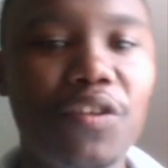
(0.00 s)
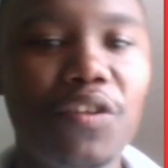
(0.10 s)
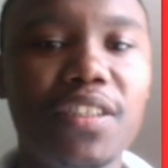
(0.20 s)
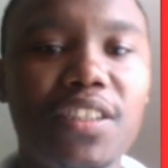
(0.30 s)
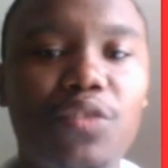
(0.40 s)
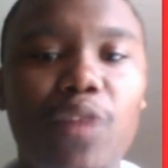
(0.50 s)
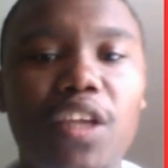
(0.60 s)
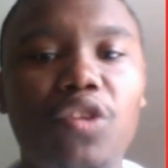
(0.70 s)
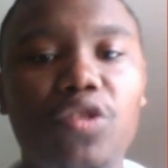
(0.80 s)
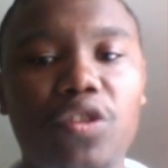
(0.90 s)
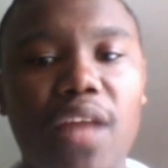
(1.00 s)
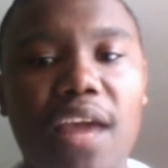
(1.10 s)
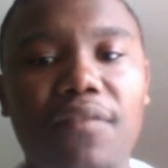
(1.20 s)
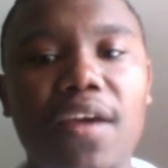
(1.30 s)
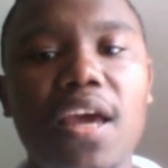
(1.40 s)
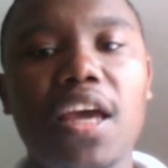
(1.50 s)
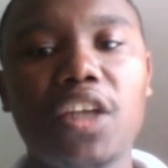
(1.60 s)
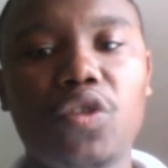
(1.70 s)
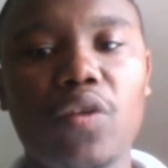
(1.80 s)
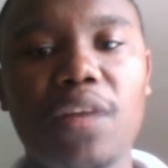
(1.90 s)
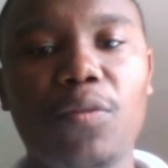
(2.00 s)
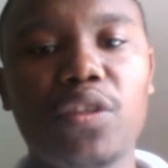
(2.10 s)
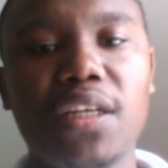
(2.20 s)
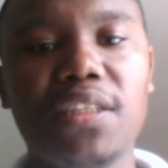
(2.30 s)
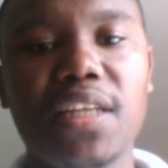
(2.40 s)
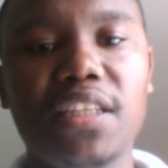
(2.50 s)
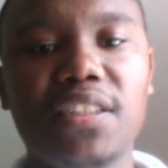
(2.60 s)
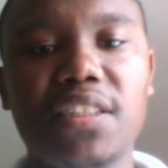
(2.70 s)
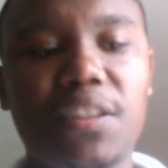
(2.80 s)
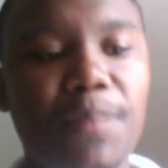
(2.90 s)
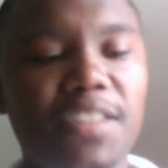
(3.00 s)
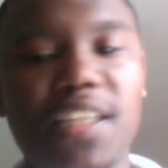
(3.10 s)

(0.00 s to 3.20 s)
This is when you should have a strong emotional intelligence, especially